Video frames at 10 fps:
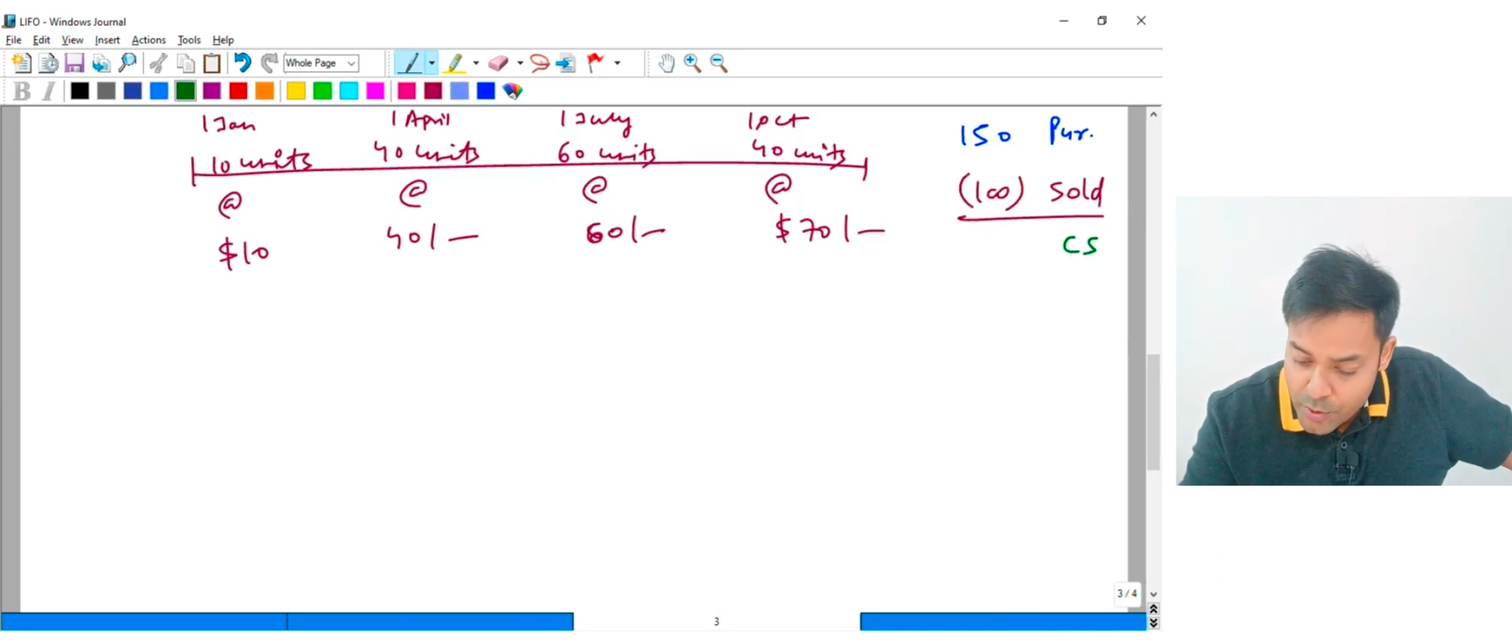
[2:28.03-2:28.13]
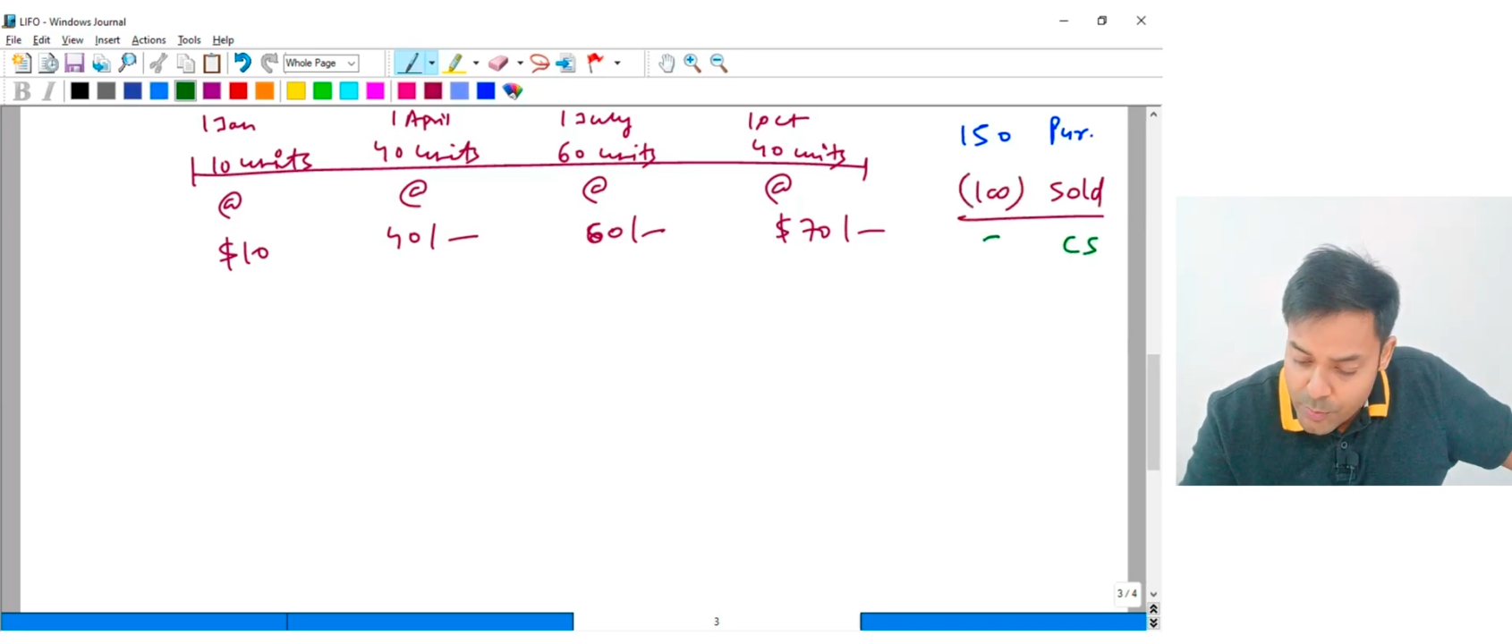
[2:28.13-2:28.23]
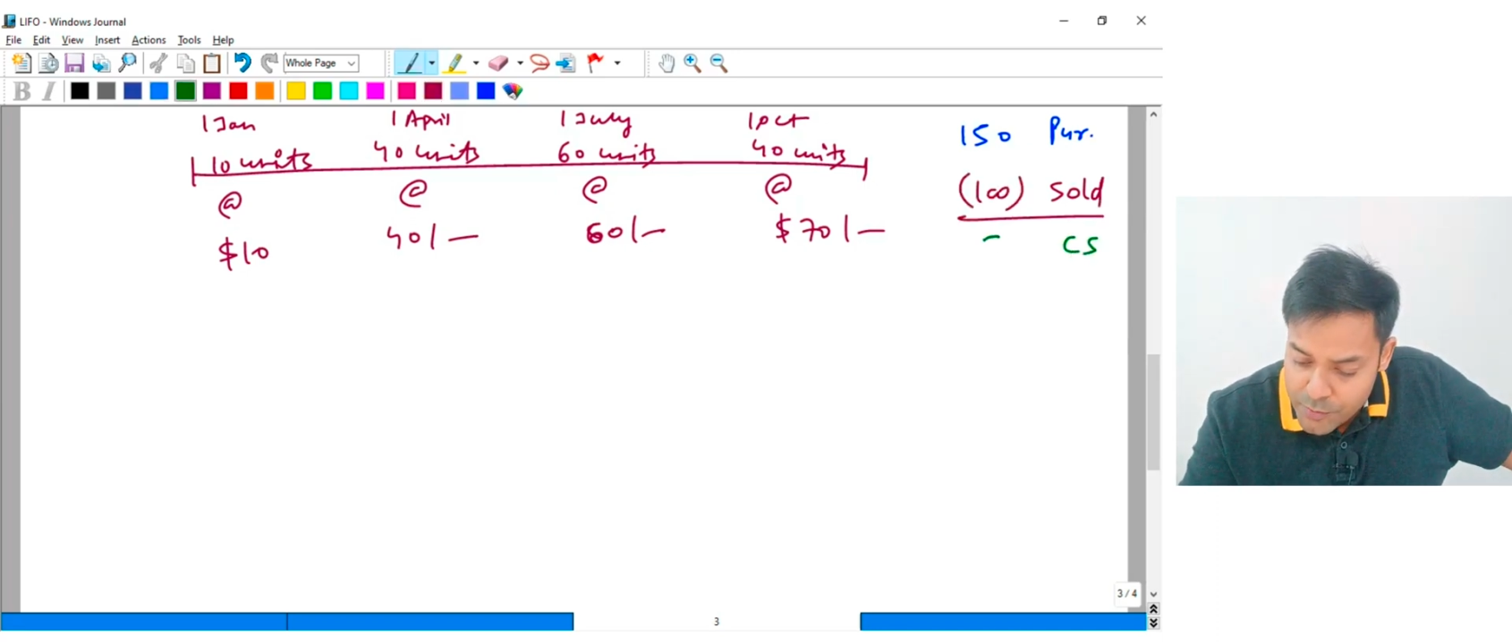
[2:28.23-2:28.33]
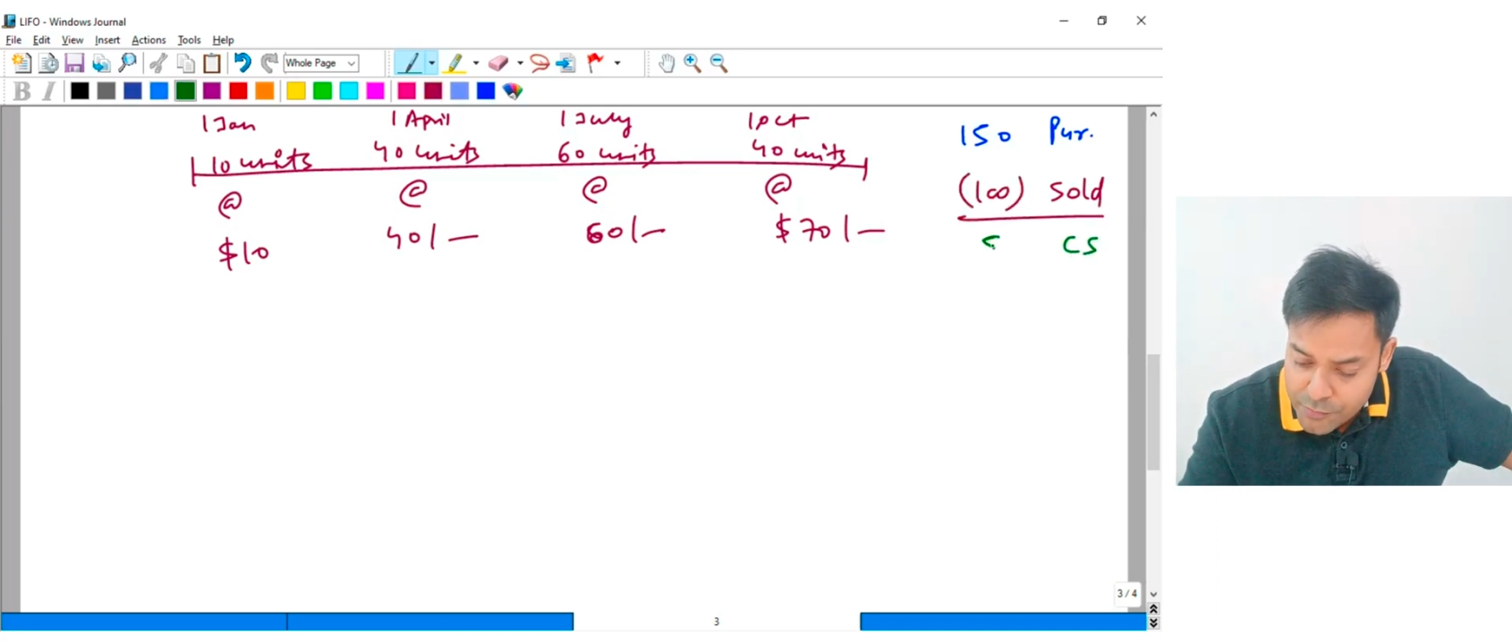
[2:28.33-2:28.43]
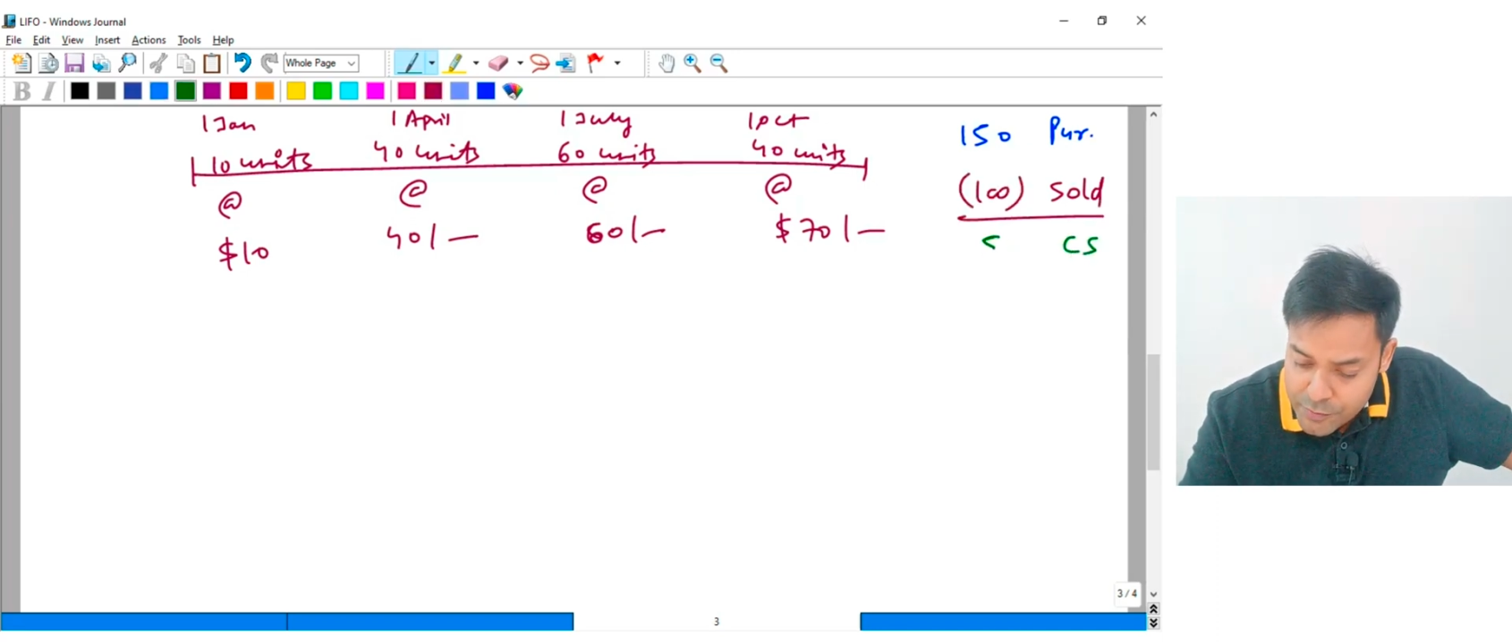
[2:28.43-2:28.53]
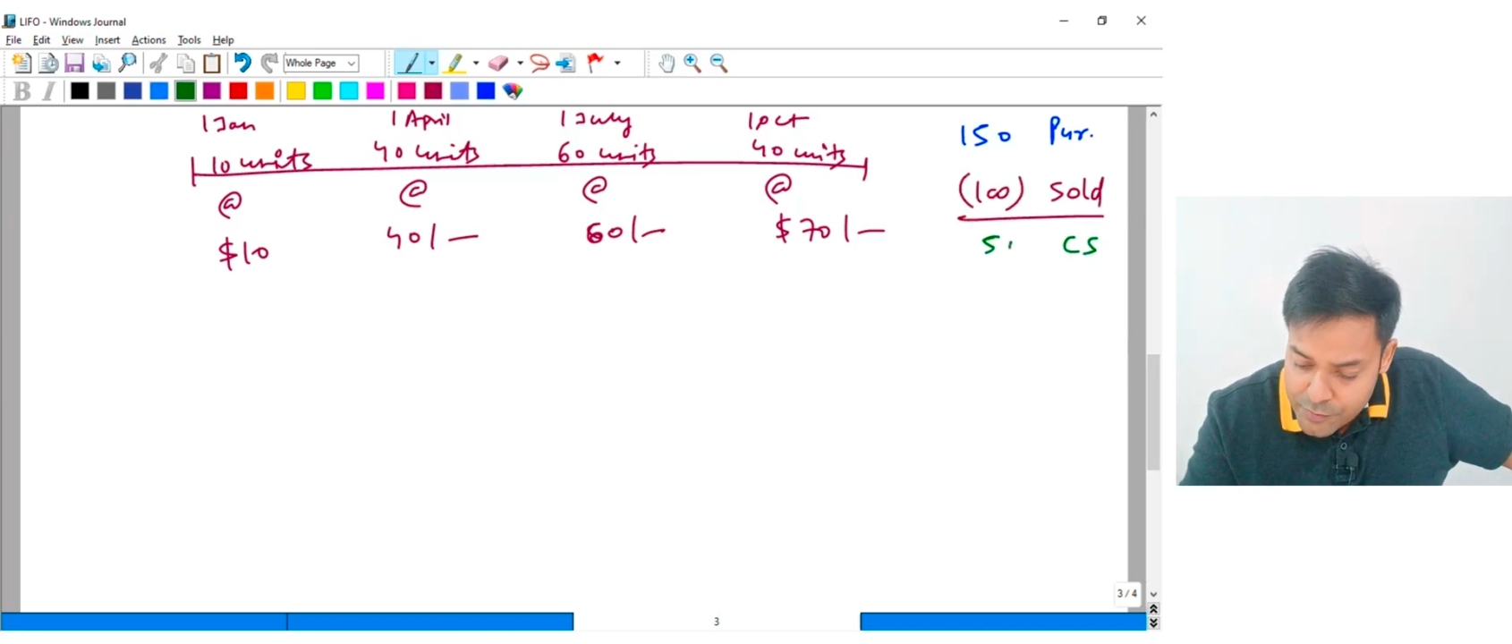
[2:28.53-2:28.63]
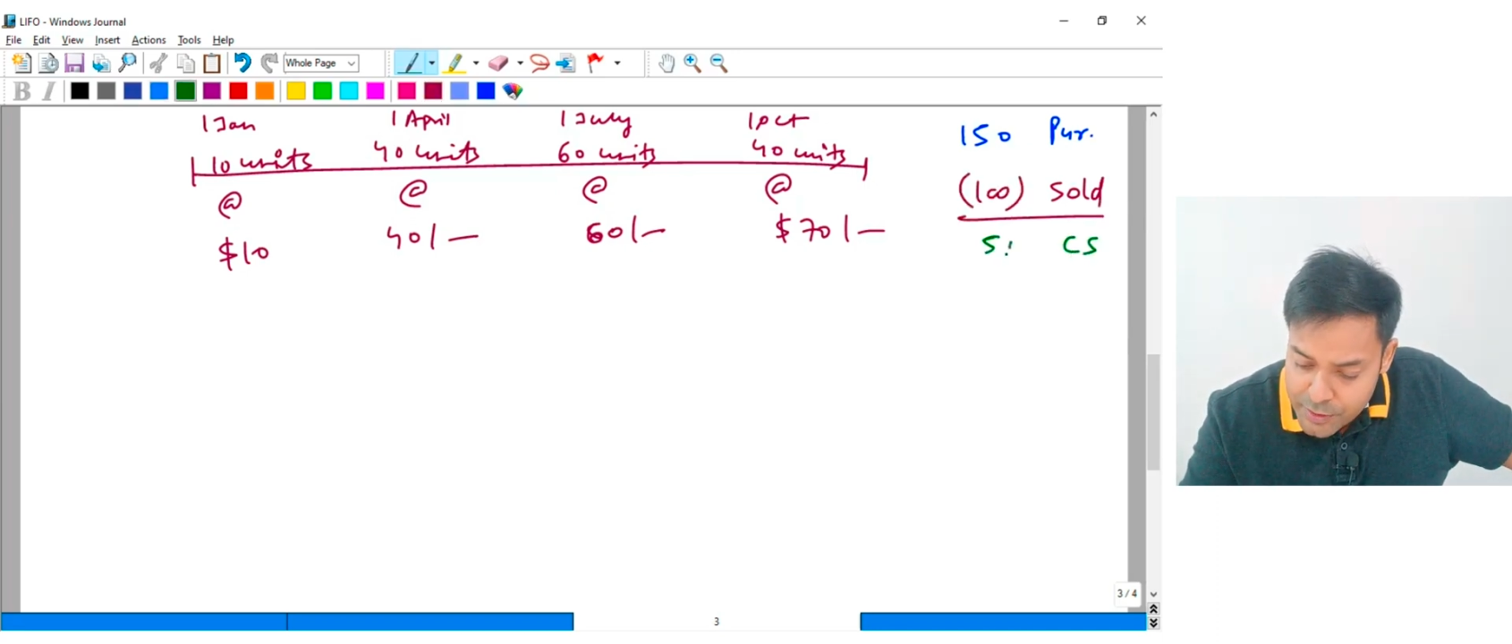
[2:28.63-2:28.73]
be 50